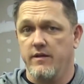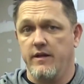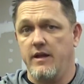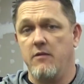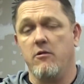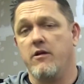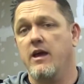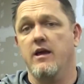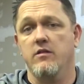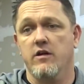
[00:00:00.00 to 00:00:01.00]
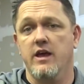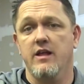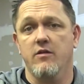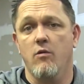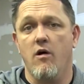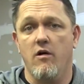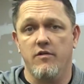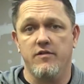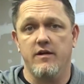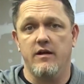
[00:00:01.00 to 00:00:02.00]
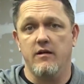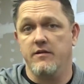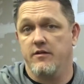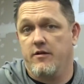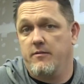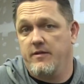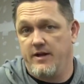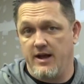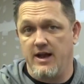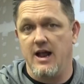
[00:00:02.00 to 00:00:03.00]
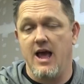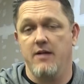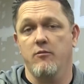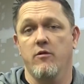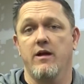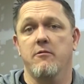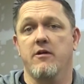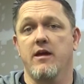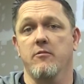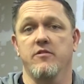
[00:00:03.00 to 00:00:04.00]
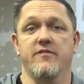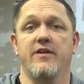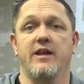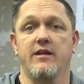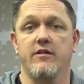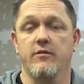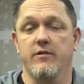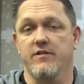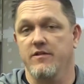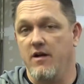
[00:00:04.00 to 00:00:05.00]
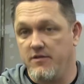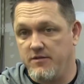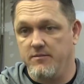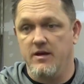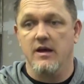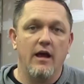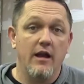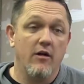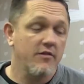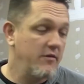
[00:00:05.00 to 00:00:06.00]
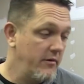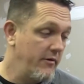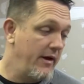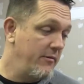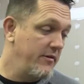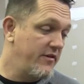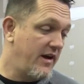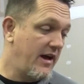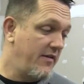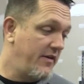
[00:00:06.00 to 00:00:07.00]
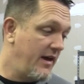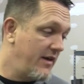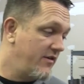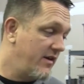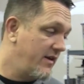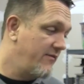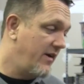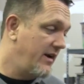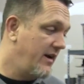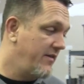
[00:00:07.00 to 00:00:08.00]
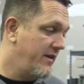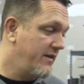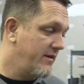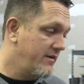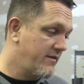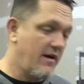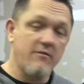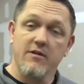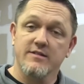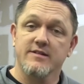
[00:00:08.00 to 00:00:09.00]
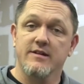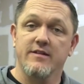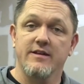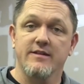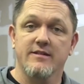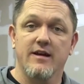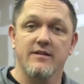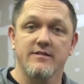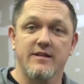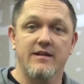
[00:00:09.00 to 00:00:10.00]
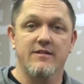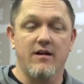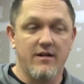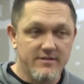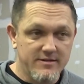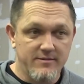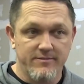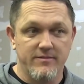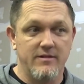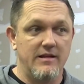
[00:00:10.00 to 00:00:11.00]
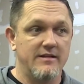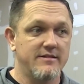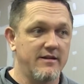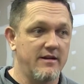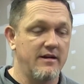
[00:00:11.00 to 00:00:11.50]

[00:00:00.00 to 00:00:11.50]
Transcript: networking, looking in the walls, and I determined that I can add more network cables if I need to, which is awesome. And also we were able to check out the engine, find out that it's not rusted on the inside, so that's awesome. Less